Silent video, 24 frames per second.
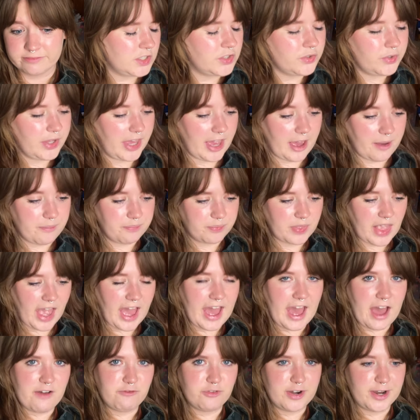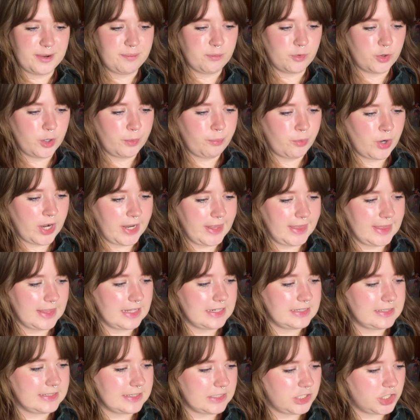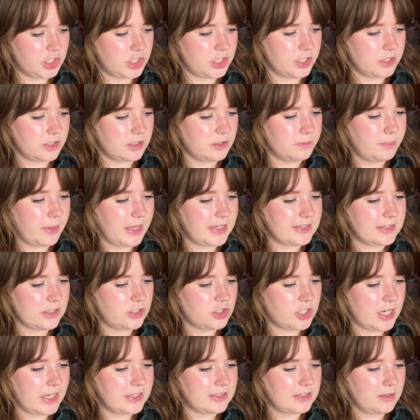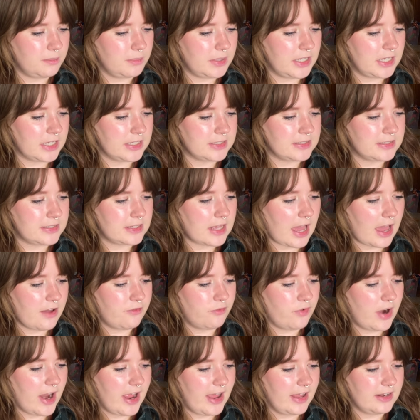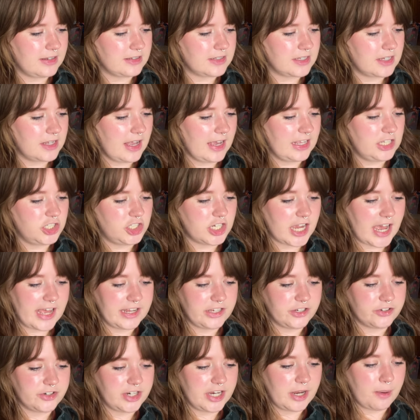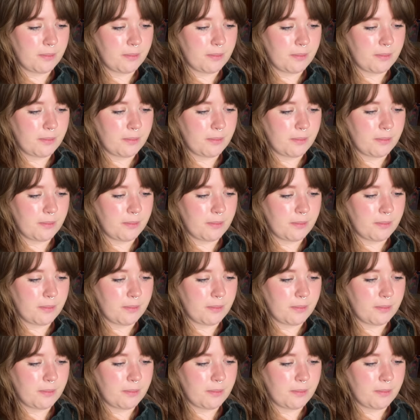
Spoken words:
So yeah, I have read more print than digital, but it's interesting because I've read in January